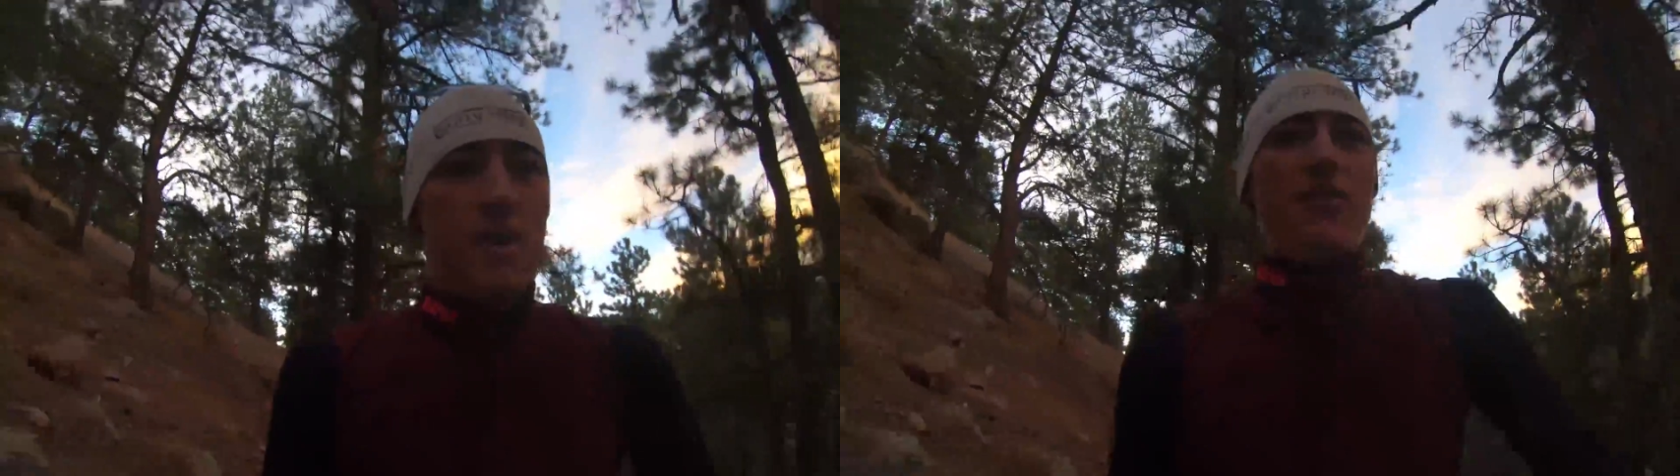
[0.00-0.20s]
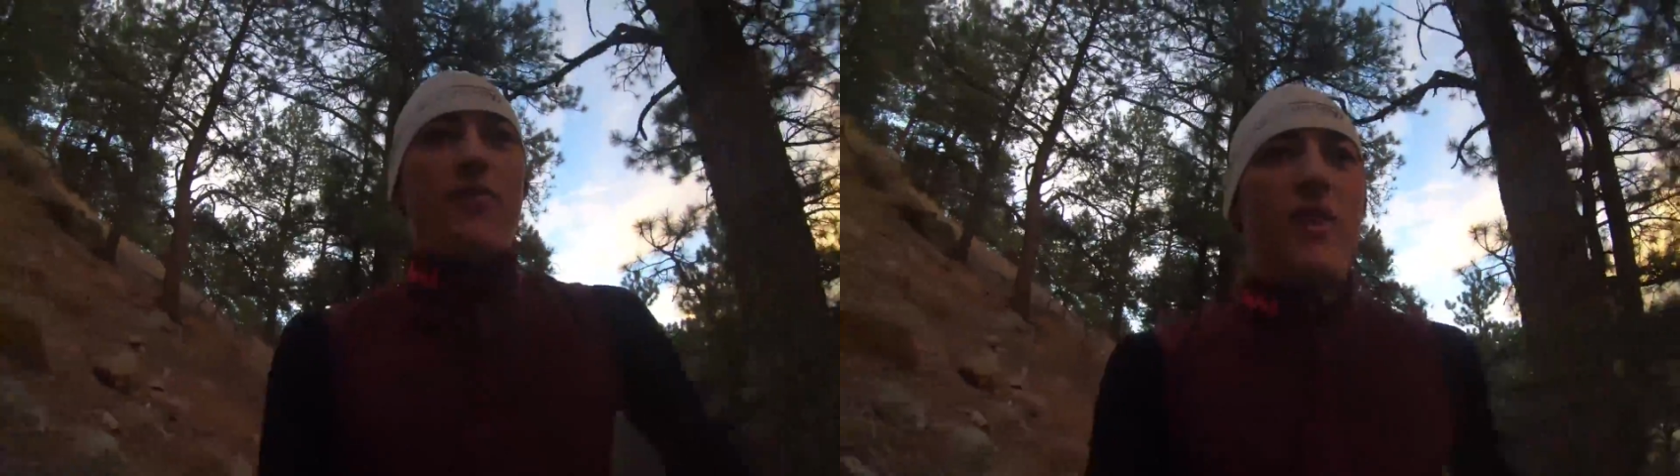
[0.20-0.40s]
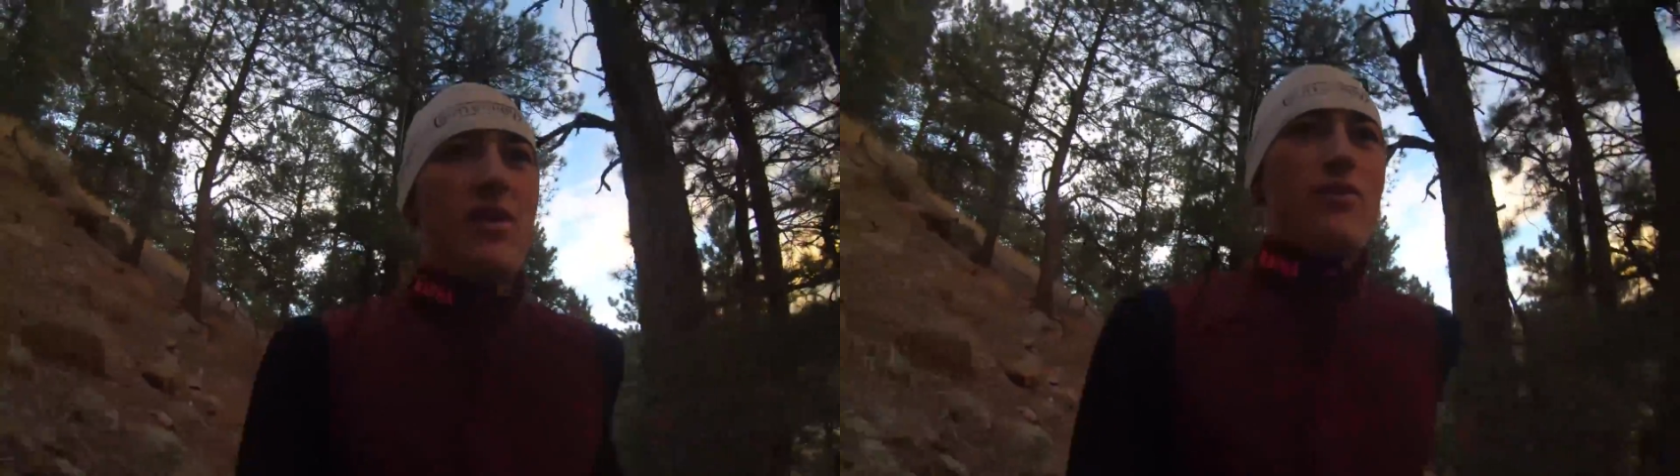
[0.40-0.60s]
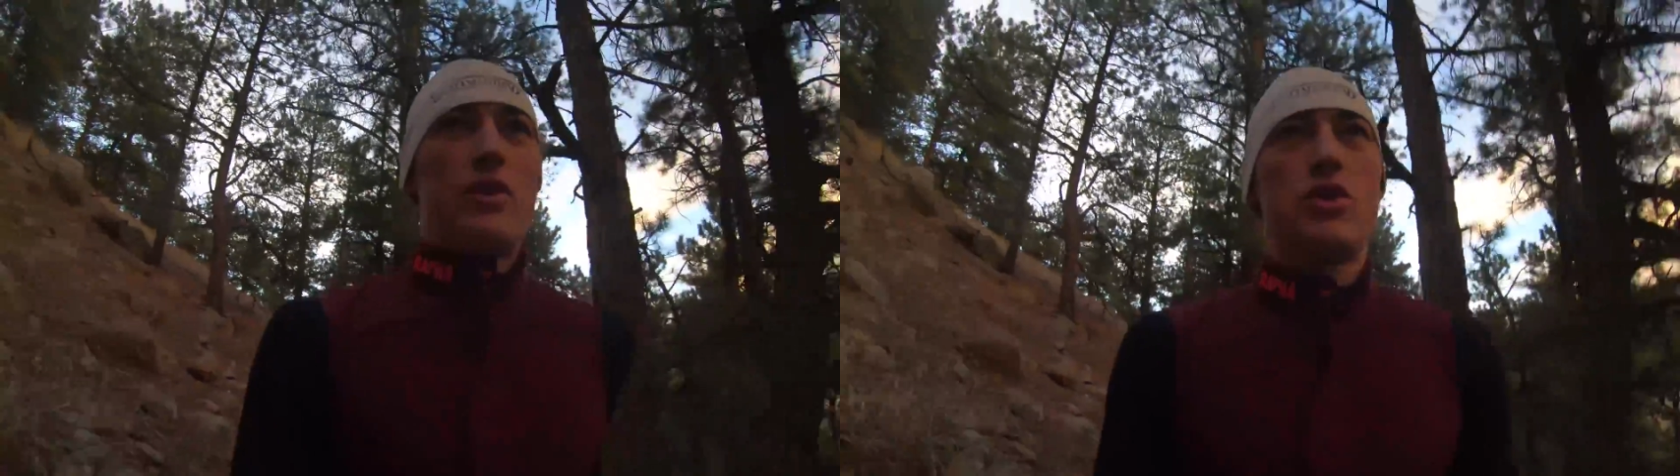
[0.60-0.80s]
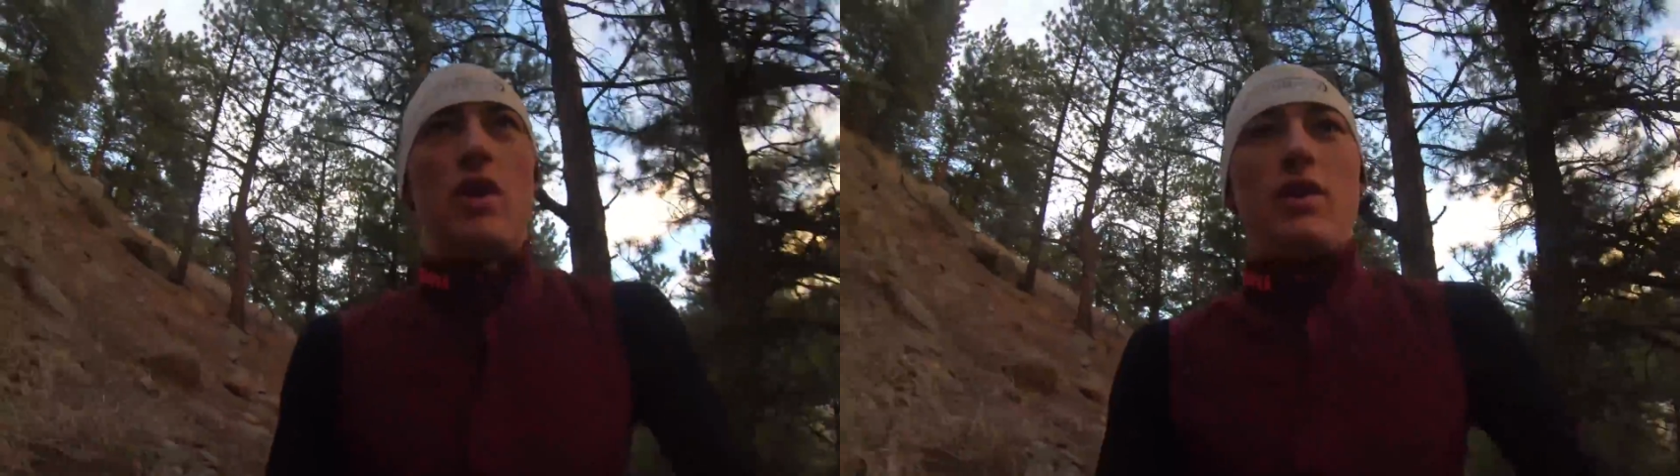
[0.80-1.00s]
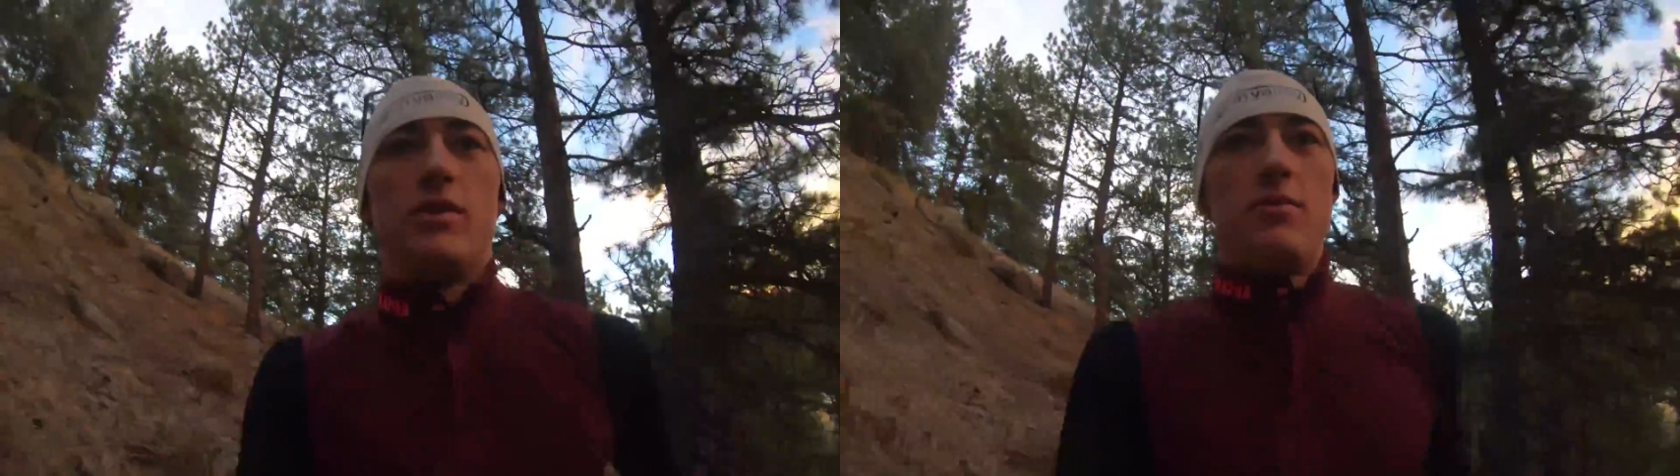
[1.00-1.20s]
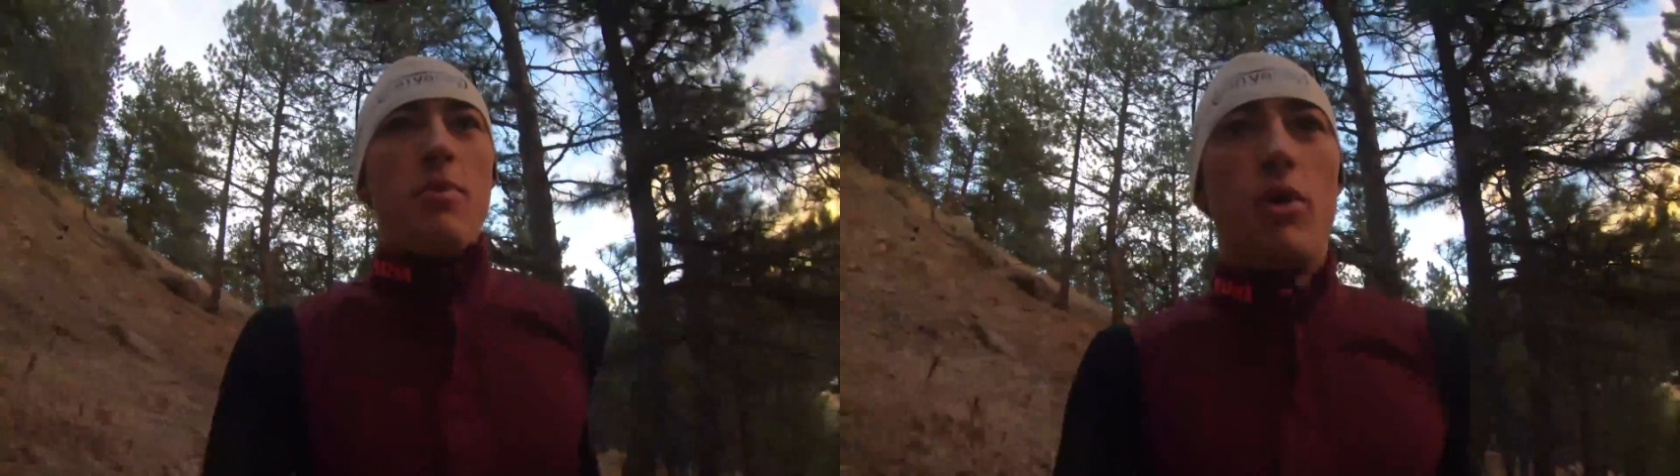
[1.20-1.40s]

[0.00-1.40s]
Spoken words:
of my favorite trails in